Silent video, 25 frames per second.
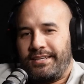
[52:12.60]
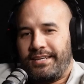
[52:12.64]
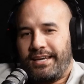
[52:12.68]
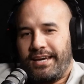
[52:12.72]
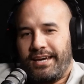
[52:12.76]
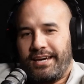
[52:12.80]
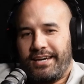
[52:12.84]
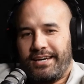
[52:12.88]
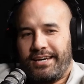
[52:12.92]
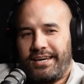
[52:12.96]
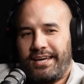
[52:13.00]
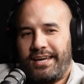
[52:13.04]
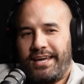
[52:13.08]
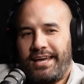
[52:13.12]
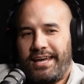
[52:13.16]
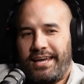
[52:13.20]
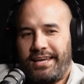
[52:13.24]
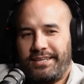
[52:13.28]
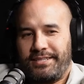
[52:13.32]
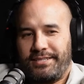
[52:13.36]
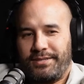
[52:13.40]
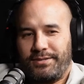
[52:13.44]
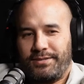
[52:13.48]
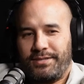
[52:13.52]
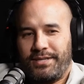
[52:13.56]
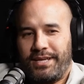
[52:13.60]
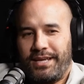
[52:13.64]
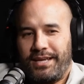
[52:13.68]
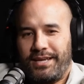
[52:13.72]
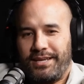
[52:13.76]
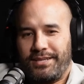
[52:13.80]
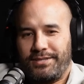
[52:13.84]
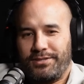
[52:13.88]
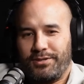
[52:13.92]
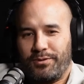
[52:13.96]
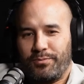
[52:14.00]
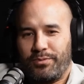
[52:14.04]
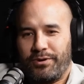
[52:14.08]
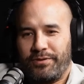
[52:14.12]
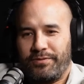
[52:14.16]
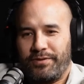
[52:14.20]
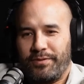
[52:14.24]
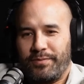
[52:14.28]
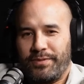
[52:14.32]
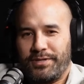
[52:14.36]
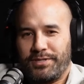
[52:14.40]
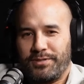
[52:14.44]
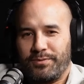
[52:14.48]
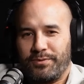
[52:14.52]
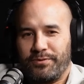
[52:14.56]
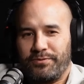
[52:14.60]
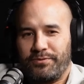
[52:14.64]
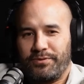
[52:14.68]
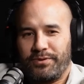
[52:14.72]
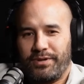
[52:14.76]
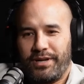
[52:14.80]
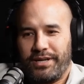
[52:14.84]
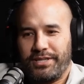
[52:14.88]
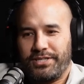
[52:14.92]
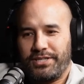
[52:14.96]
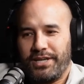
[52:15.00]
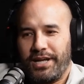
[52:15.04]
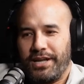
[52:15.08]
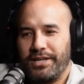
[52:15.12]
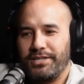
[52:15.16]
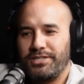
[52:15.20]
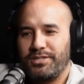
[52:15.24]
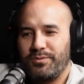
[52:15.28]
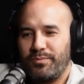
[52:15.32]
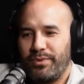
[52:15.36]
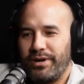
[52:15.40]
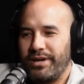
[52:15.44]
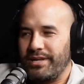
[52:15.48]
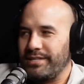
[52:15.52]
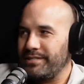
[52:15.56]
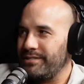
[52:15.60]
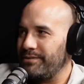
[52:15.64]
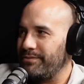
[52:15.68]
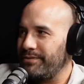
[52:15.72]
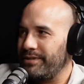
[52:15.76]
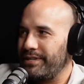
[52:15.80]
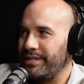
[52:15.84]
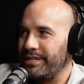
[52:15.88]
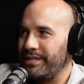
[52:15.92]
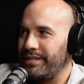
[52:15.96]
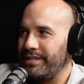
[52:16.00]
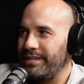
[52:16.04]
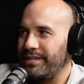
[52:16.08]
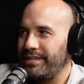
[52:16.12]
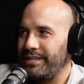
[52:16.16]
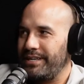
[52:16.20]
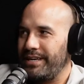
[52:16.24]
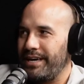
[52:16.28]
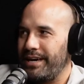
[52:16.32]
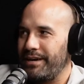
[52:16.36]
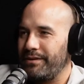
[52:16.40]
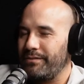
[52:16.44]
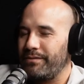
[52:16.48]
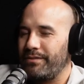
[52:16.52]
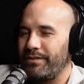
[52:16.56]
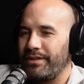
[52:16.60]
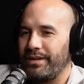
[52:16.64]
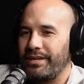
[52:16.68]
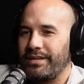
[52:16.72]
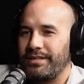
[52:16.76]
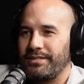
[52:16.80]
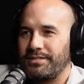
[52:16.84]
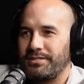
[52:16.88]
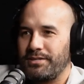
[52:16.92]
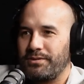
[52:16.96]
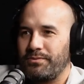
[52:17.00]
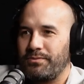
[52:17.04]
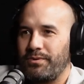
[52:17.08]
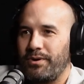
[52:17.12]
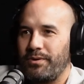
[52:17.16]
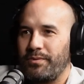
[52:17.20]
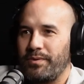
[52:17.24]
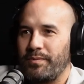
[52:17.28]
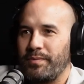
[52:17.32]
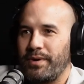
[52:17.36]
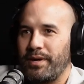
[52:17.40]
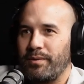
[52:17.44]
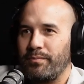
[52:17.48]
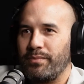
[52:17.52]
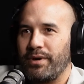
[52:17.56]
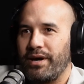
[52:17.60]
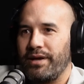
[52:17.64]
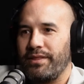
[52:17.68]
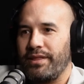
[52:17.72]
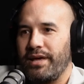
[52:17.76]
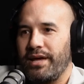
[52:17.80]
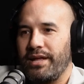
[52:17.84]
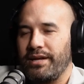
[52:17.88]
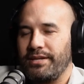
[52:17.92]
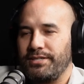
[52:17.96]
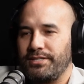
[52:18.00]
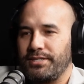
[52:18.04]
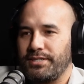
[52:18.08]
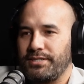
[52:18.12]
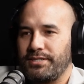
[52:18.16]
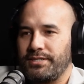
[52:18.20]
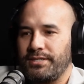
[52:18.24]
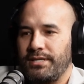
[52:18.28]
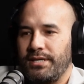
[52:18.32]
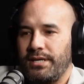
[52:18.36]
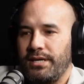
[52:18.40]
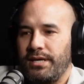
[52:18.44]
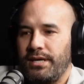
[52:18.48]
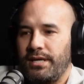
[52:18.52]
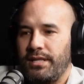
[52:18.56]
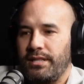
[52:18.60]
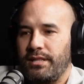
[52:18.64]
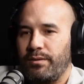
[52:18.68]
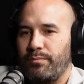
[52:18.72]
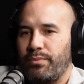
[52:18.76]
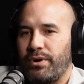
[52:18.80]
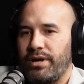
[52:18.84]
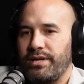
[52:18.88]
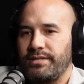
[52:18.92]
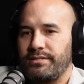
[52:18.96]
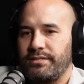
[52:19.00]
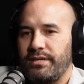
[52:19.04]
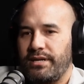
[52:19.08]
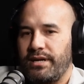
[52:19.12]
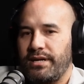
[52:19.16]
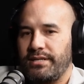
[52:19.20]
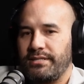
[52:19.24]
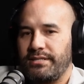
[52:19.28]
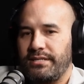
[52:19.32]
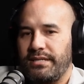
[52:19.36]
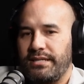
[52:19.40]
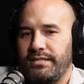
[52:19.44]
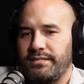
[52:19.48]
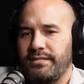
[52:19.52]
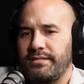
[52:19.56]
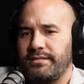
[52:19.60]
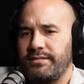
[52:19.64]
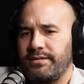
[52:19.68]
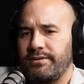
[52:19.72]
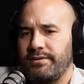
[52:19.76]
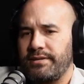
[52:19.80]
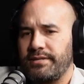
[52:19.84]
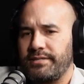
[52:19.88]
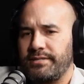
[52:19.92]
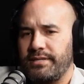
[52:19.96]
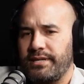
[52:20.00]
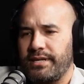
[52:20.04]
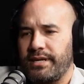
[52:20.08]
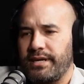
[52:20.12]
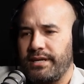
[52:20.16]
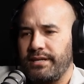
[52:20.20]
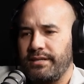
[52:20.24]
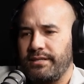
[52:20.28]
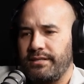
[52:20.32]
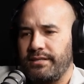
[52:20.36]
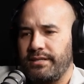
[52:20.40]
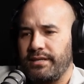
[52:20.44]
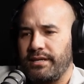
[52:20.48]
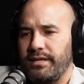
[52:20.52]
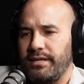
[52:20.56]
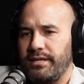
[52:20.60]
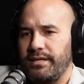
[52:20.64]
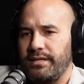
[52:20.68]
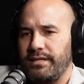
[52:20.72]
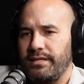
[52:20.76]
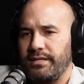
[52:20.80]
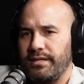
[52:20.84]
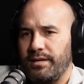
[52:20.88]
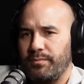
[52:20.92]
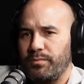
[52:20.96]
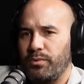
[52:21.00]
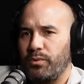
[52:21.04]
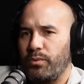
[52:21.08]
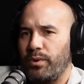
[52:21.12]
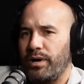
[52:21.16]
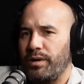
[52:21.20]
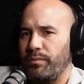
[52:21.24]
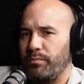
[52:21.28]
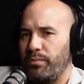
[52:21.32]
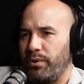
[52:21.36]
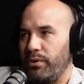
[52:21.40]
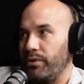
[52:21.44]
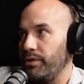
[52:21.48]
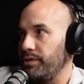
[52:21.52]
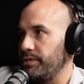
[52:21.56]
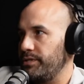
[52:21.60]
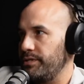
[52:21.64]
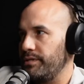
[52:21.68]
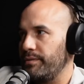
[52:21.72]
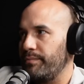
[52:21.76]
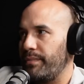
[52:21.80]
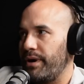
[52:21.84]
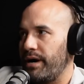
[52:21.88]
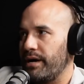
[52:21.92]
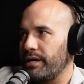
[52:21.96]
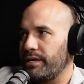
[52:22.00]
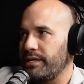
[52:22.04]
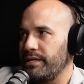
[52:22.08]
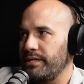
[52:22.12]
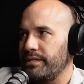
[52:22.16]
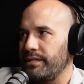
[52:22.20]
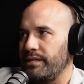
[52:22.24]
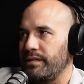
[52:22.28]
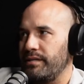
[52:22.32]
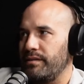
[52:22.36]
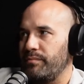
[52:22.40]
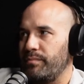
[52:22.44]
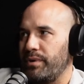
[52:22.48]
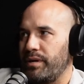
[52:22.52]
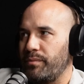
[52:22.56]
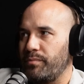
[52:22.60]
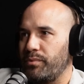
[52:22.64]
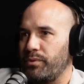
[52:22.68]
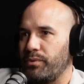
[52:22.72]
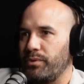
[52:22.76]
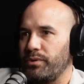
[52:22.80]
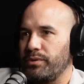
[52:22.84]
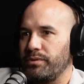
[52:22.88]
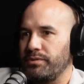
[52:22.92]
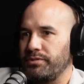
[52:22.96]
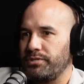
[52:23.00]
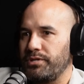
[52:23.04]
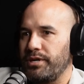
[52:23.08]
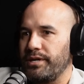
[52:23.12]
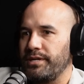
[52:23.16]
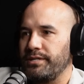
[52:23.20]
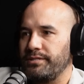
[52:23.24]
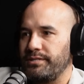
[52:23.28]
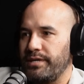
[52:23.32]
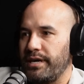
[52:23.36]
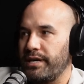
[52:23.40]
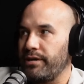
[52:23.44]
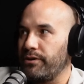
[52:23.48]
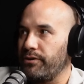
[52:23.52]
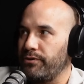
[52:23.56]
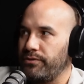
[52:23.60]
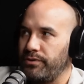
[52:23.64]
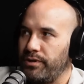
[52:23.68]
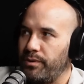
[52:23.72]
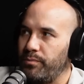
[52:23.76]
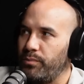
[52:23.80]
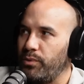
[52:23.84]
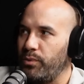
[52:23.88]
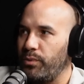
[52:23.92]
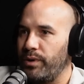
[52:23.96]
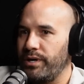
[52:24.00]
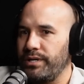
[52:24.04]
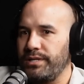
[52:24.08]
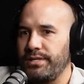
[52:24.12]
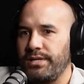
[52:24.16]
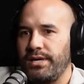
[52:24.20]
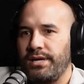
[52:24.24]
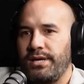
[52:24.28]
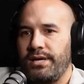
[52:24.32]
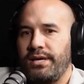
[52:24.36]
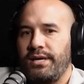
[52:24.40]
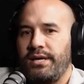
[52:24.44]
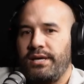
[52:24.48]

Yeah, as you sort of briefly mentioned before, like challenger brands are really our thing. And so what we mean by that are just the brands that aren't necessarily sitting at the number one point in the market. They're the people who are trying to take on number one.